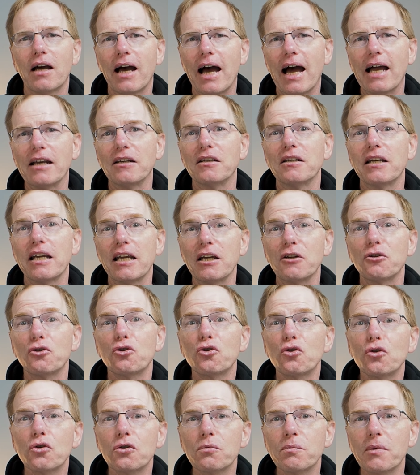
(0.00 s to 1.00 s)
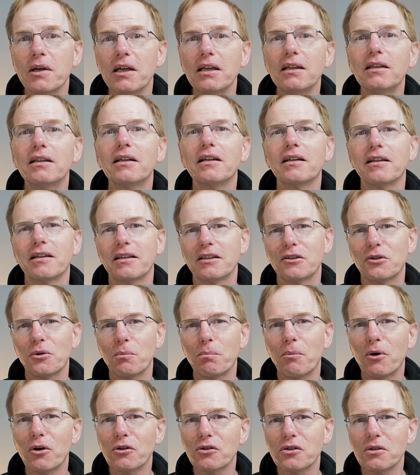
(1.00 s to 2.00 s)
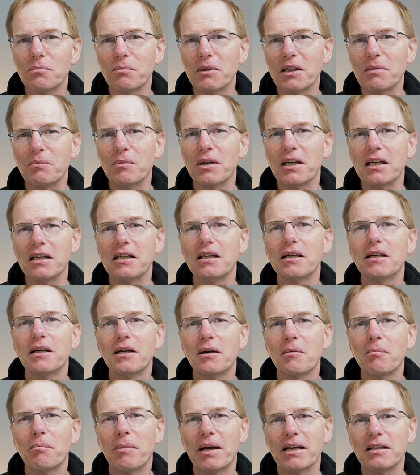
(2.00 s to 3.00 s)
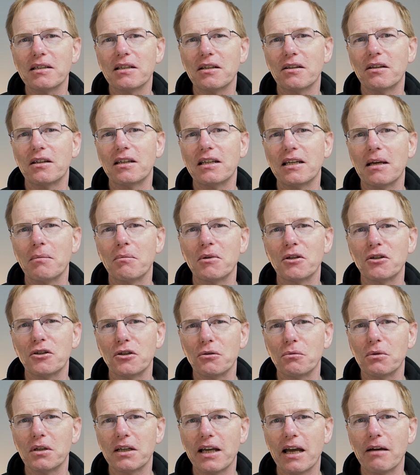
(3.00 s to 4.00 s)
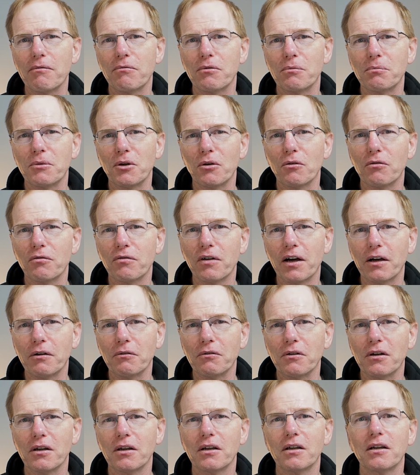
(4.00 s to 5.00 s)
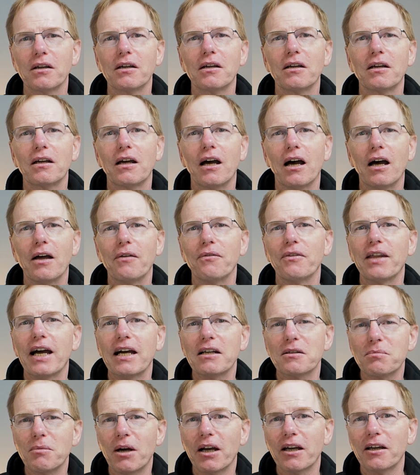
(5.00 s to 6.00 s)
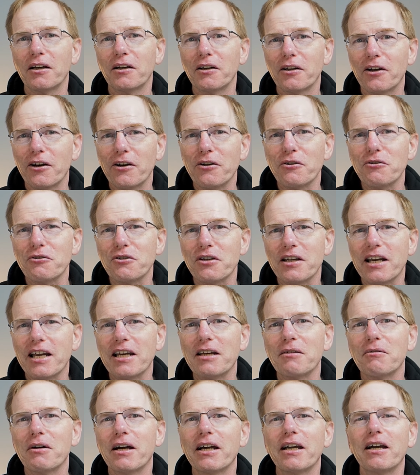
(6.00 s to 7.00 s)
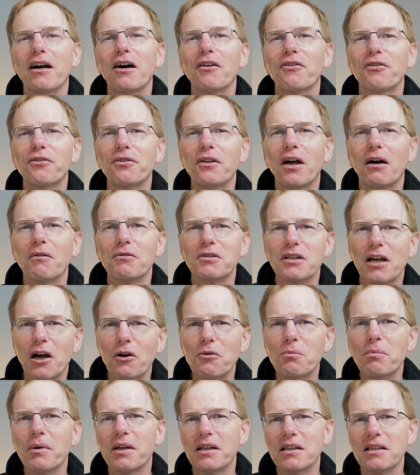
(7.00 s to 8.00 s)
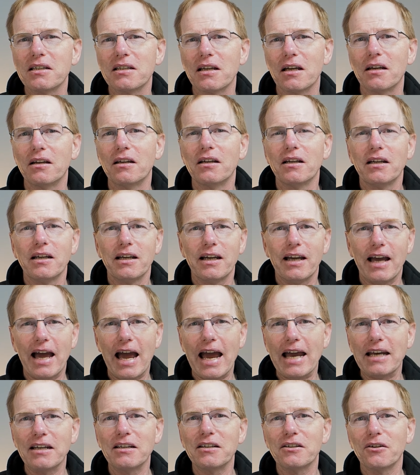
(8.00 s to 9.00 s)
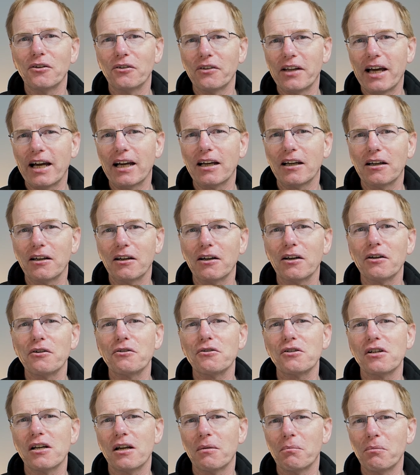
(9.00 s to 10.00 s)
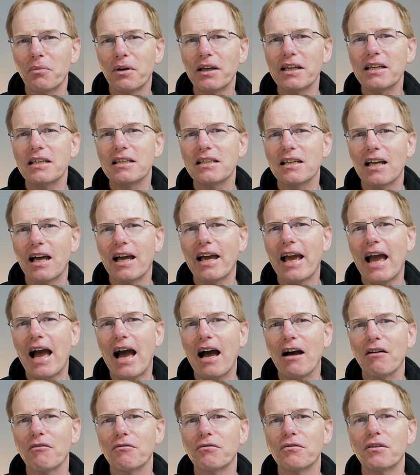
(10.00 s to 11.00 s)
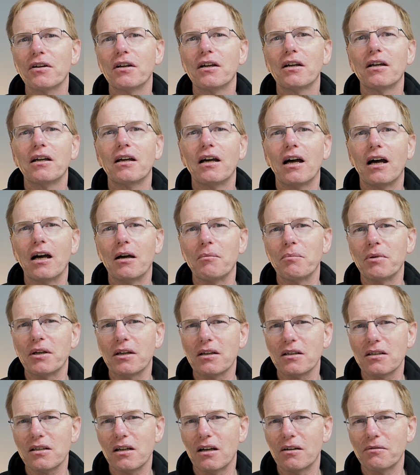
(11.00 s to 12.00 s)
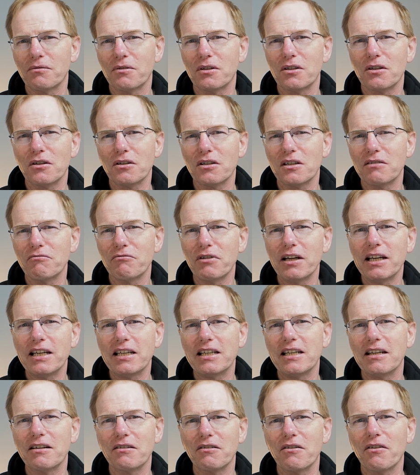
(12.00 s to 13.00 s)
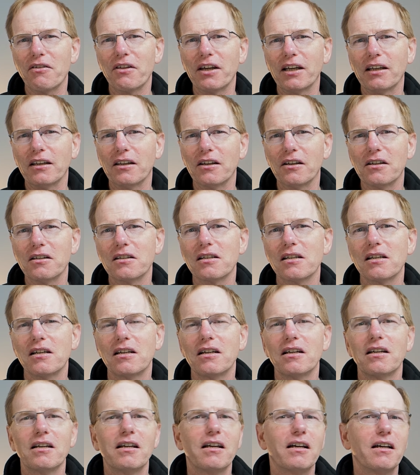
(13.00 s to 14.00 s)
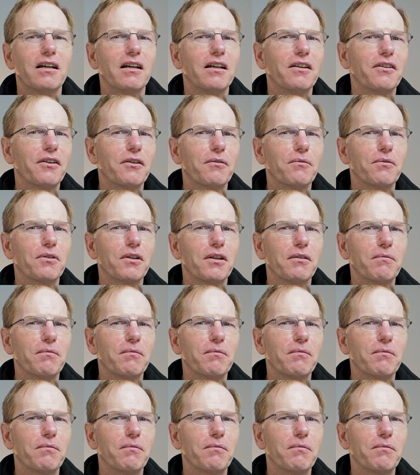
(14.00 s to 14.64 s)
And it should be, it should possibly be better than the image you would get from your phone. That's my conclusion anyway. I was hoping to end on that conclusion. I'm pleased I have, because I just really didn't think that I